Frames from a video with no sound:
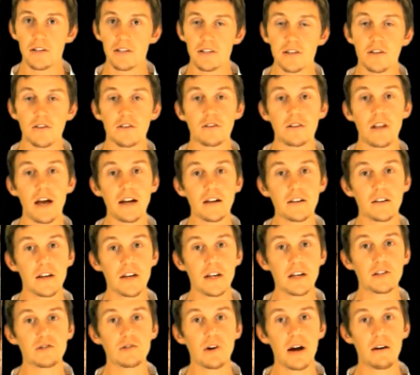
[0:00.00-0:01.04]
So they're likely
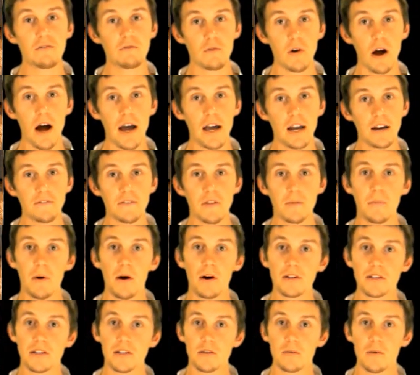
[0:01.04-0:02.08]
going to drive right if the
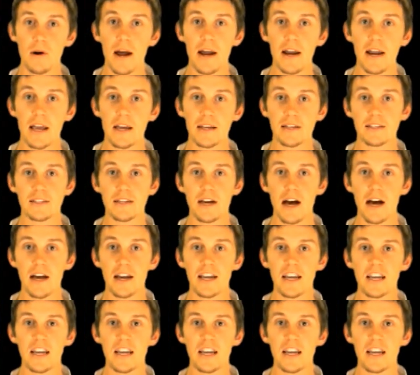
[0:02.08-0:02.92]
ball's on the right-hand side.